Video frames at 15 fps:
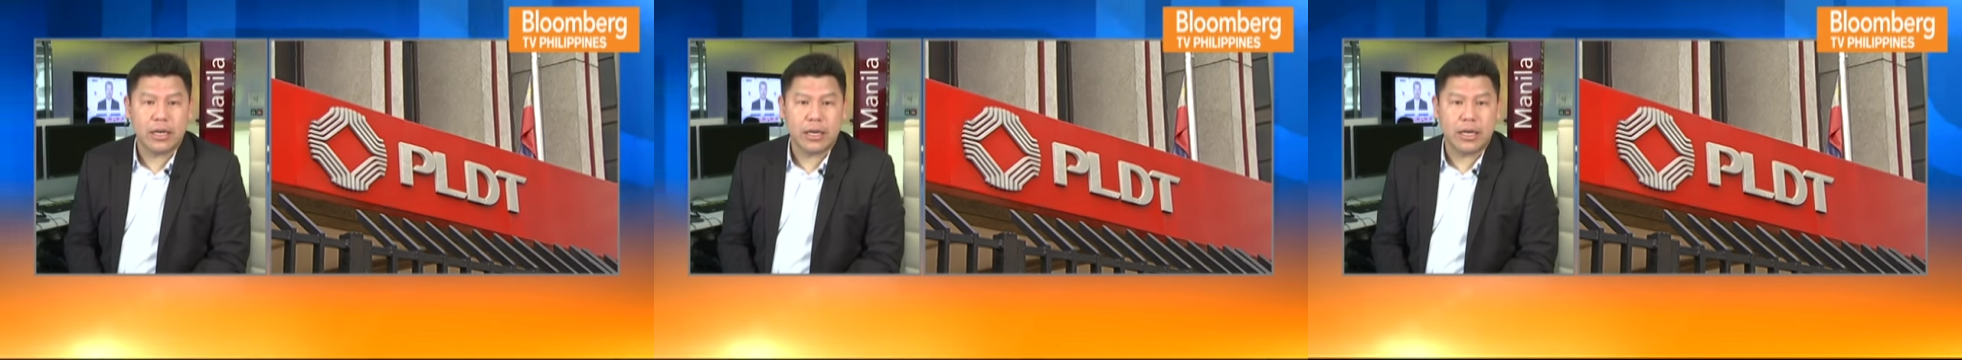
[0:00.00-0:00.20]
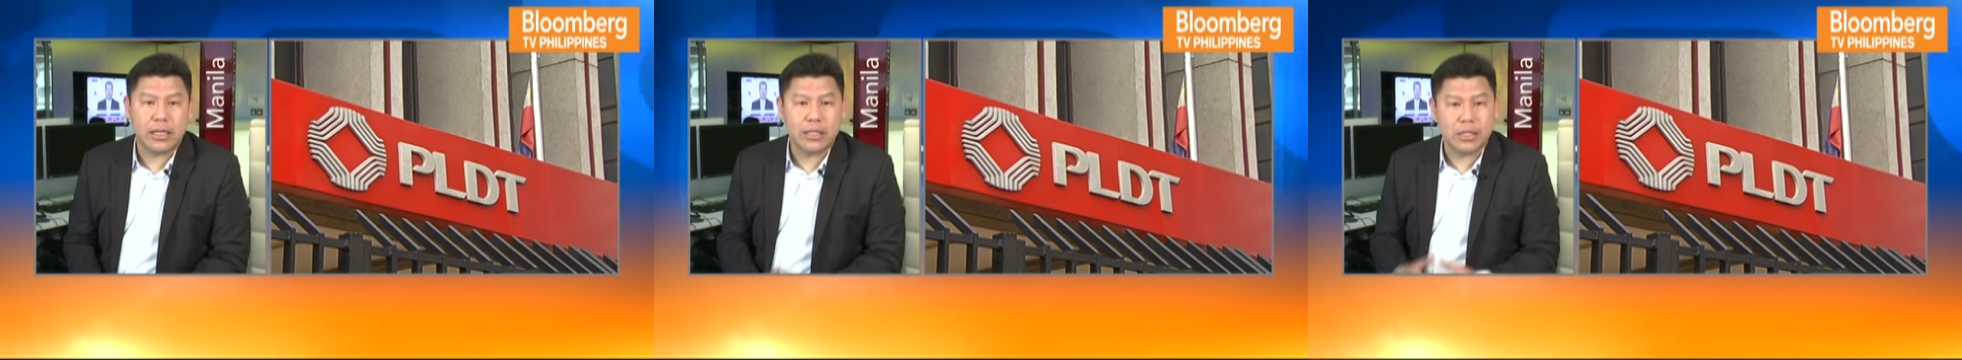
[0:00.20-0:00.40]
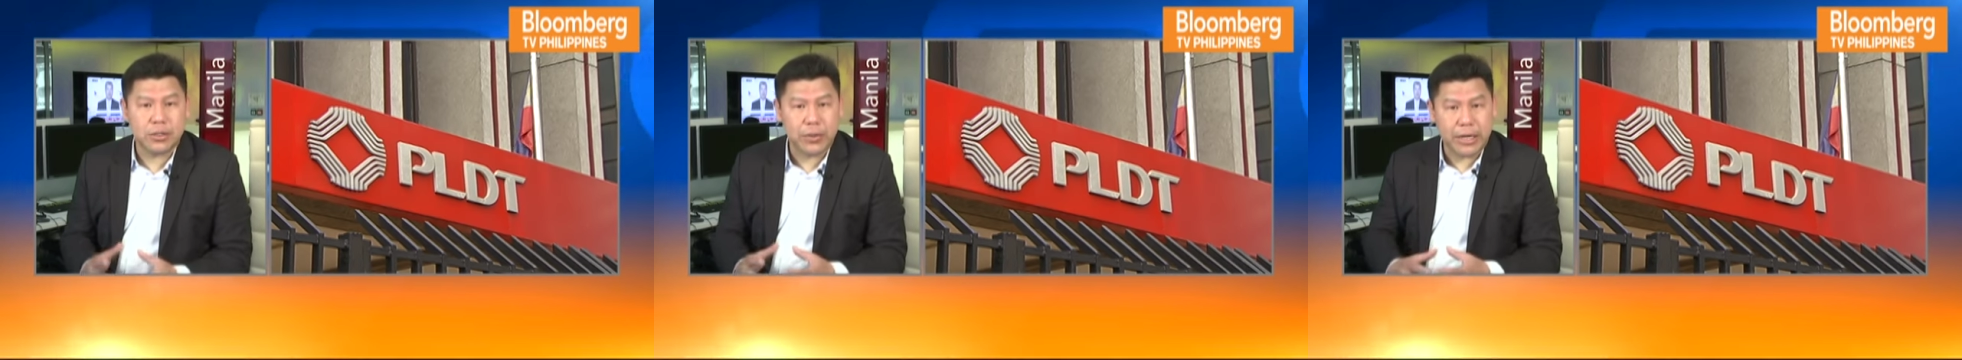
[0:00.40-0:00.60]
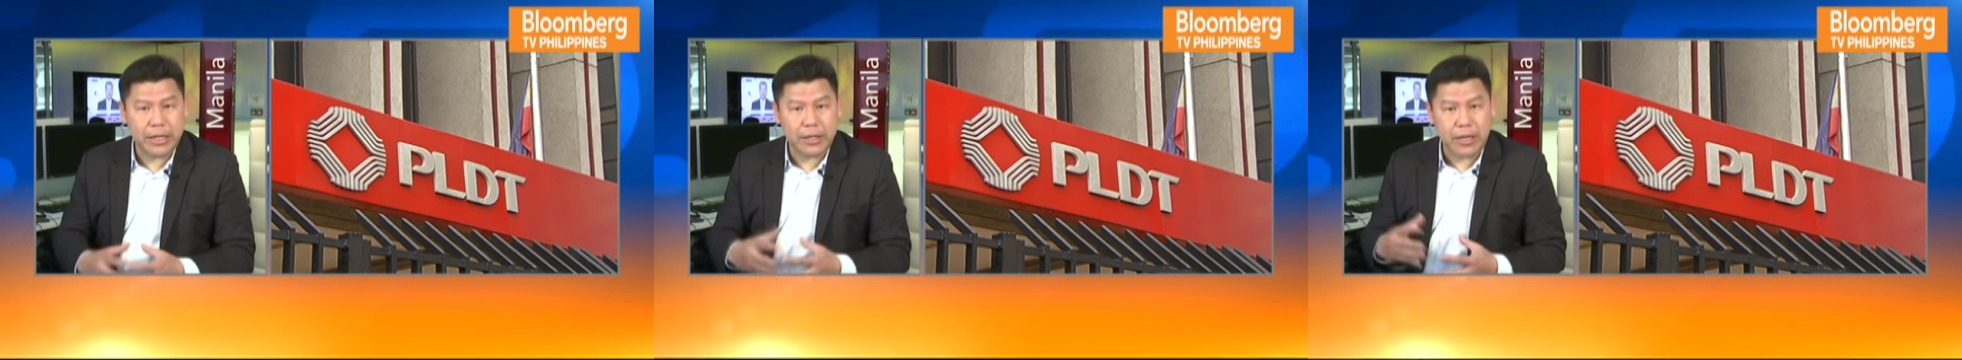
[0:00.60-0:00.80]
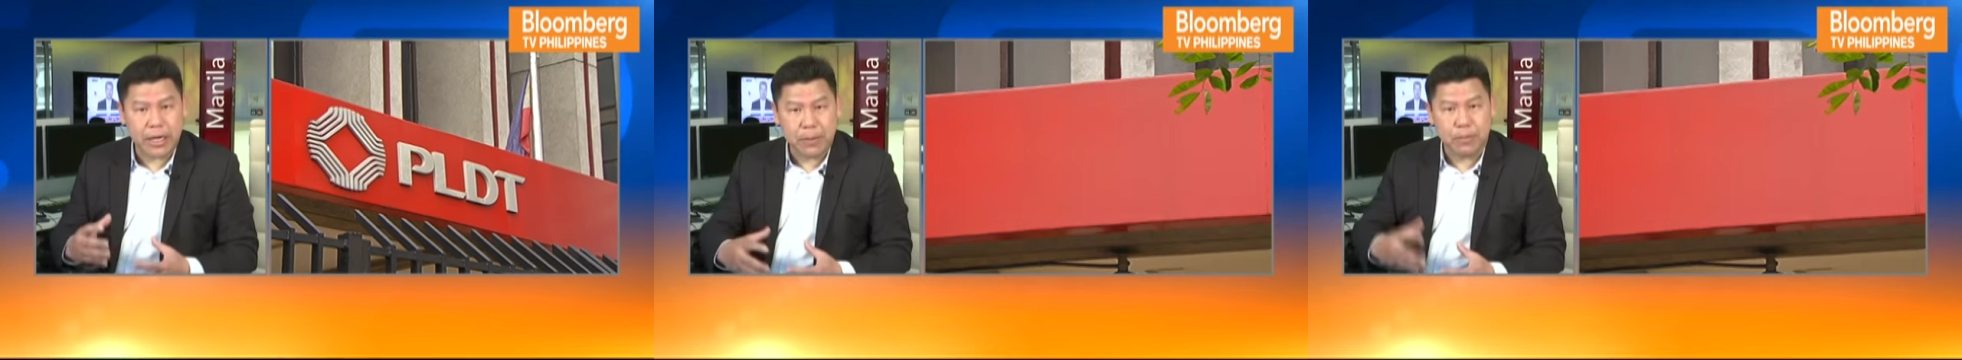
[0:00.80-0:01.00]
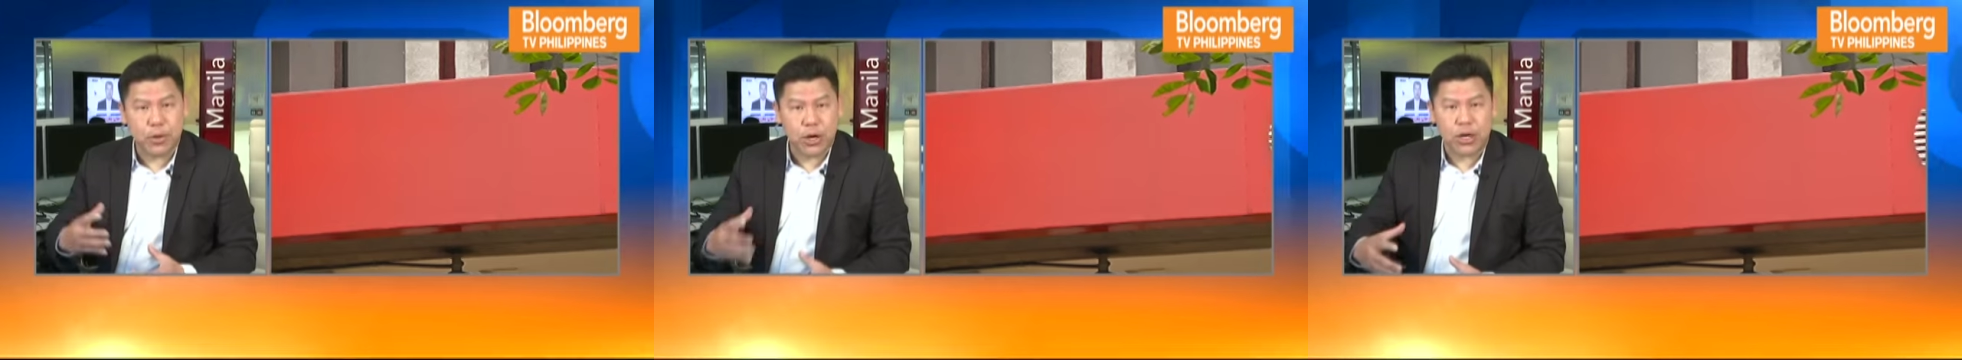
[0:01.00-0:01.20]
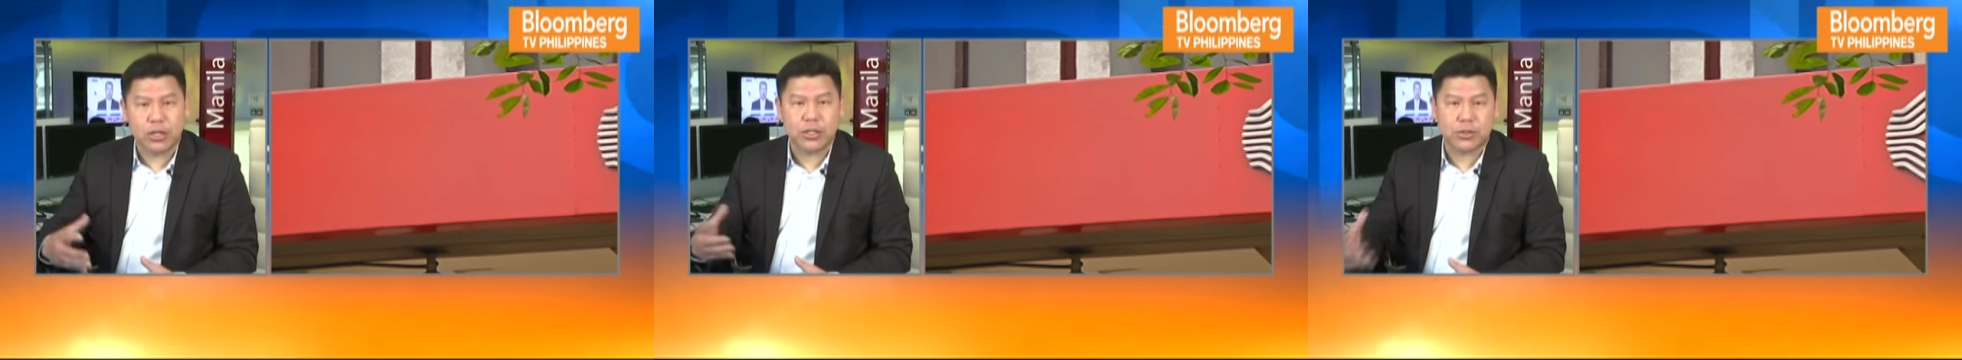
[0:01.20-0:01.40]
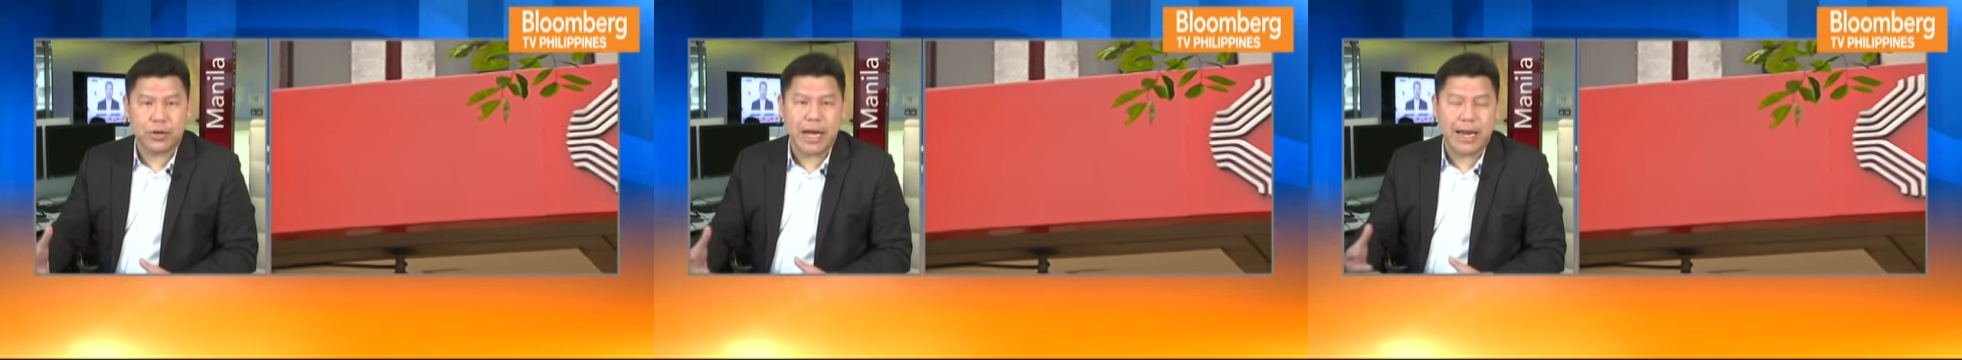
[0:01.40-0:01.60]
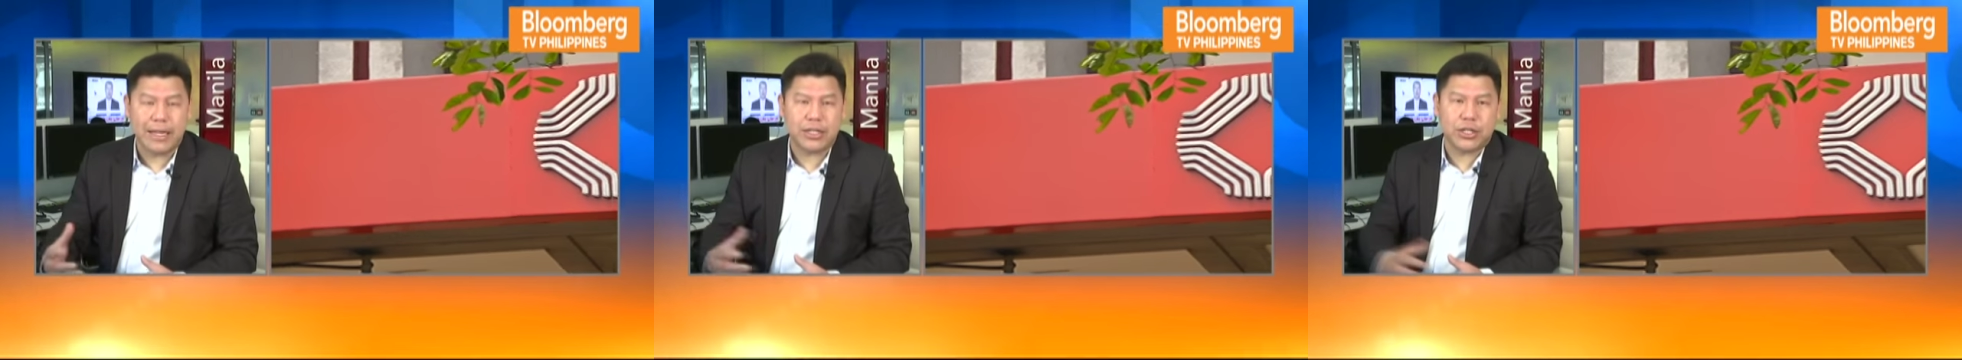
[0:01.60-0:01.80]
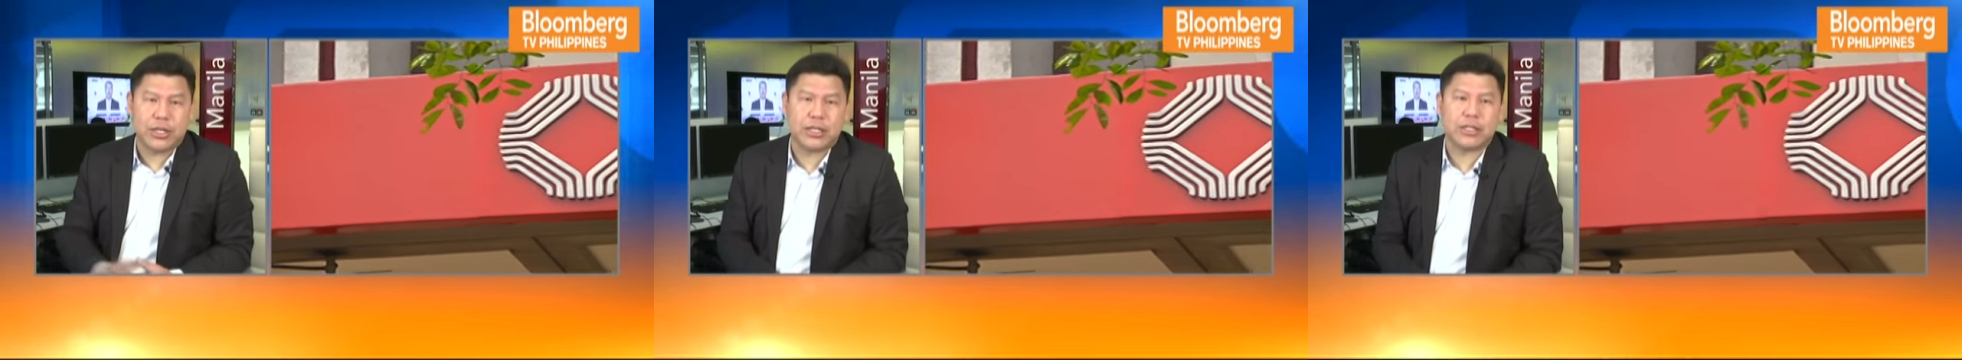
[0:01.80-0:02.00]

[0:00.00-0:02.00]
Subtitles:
is this really three-pronged strategy,